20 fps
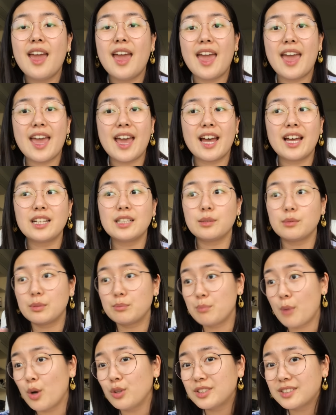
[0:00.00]
and
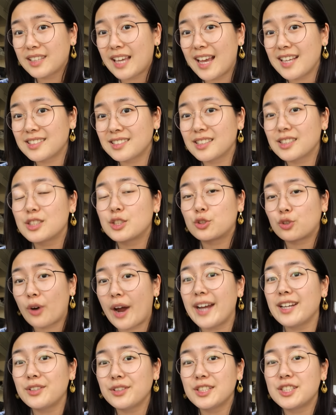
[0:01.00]
in most cases
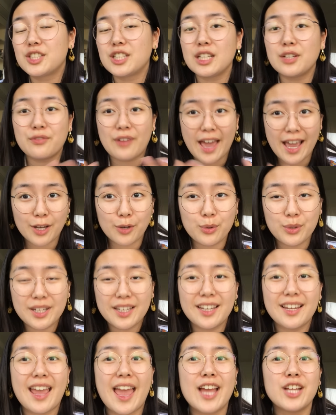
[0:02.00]
try to achieve
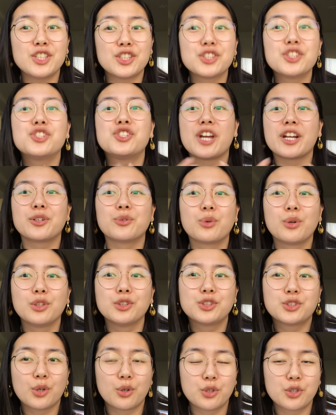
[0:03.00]
equity and just general
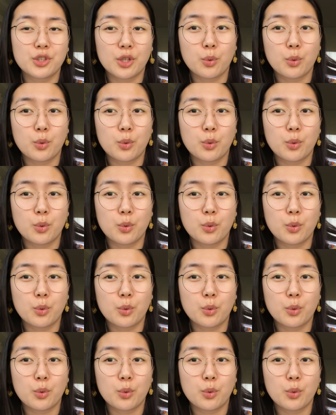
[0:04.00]
social